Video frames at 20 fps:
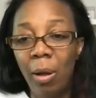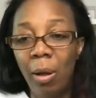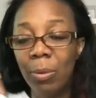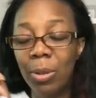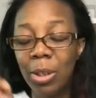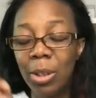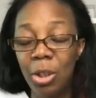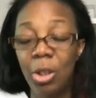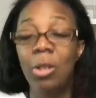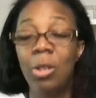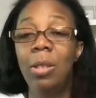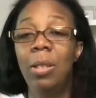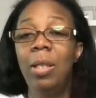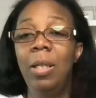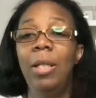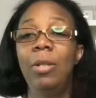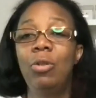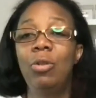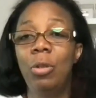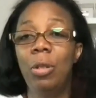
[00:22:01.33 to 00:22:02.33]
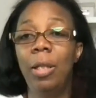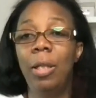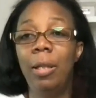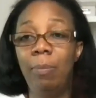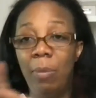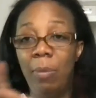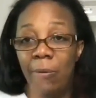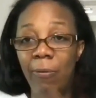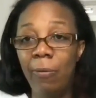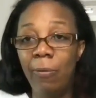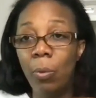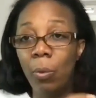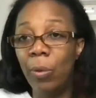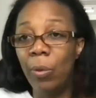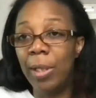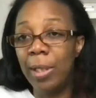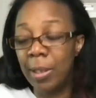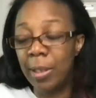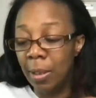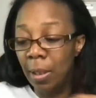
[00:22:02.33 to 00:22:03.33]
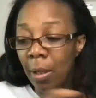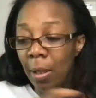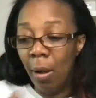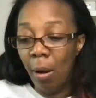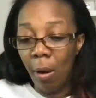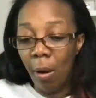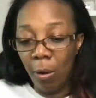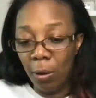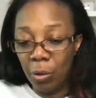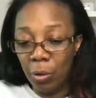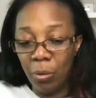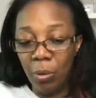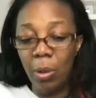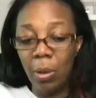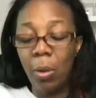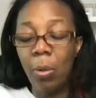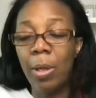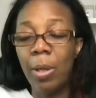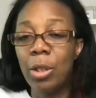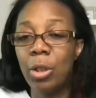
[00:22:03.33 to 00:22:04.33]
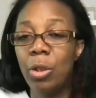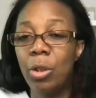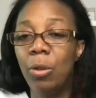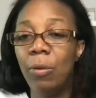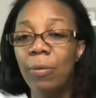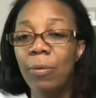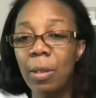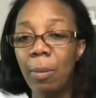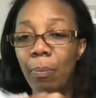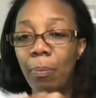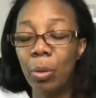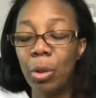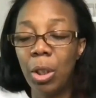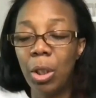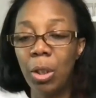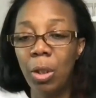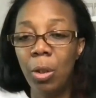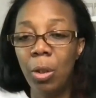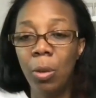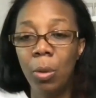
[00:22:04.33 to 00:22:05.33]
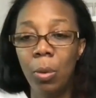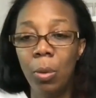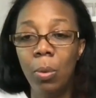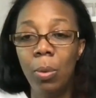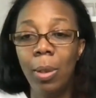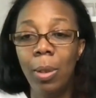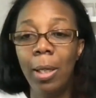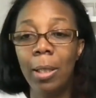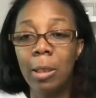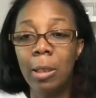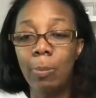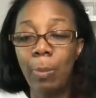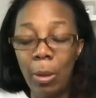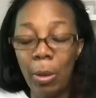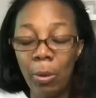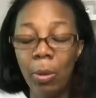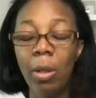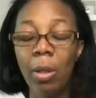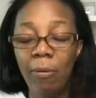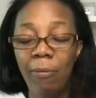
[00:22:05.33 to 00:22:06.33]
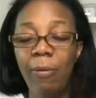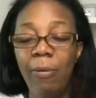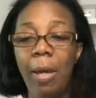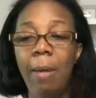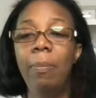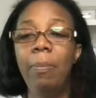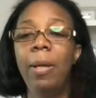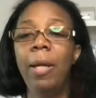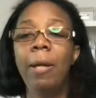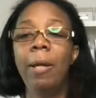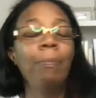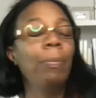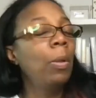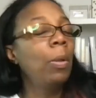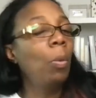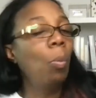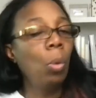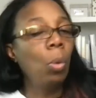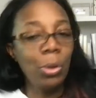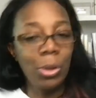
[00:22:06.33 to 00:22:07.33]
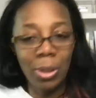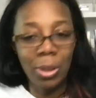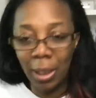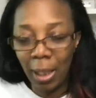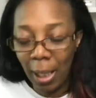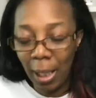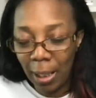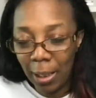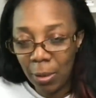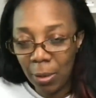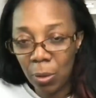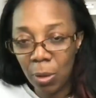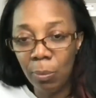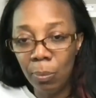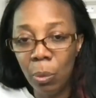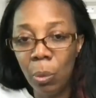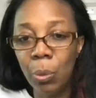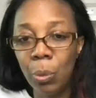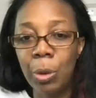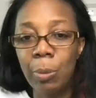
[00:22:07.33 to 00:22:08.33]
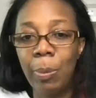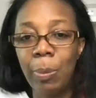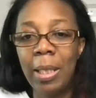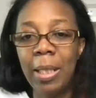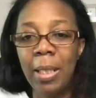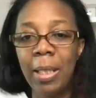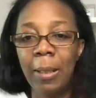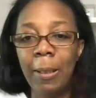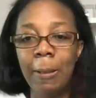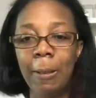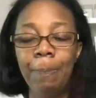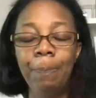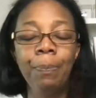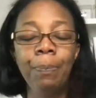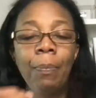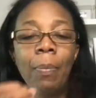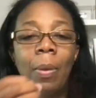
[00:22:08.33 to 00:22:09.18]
I was just literally before this answering a question of somebody who has spoken a fair bit, wants to get into more speaking,